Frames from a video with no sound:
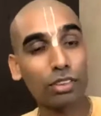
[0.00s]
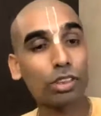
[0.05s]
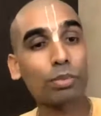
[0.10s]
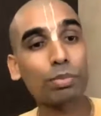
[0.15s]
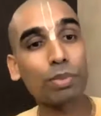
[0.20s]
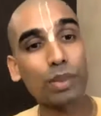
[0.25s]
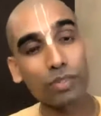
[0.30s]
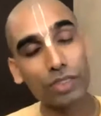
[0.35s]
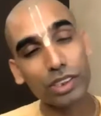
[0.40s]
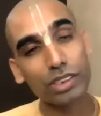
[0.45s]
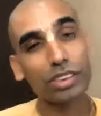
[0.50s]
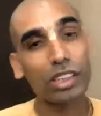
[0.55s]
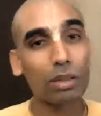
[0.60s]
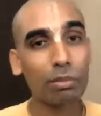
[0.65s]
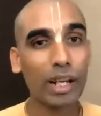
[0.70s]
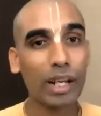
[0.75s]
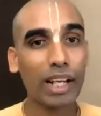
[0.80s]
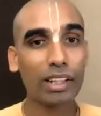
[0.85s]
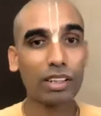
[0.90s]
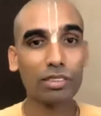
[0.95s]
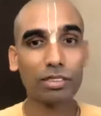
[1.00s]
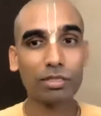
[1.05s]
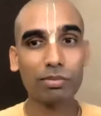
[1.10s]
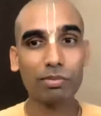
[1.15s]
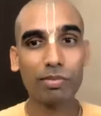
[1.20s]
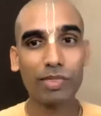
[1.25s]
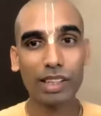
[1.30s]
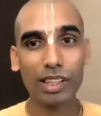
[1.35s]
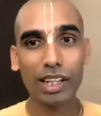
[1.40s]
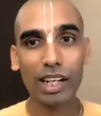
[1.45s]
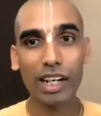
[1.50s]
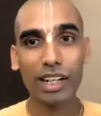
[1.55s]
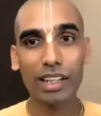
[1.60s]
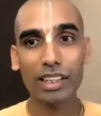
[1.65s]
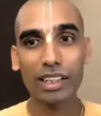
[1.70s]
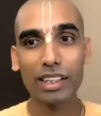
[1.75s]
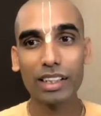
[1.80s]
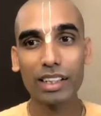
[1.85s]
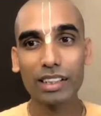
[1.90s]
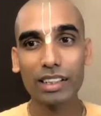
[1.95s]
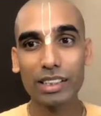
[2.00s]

good professional background, right?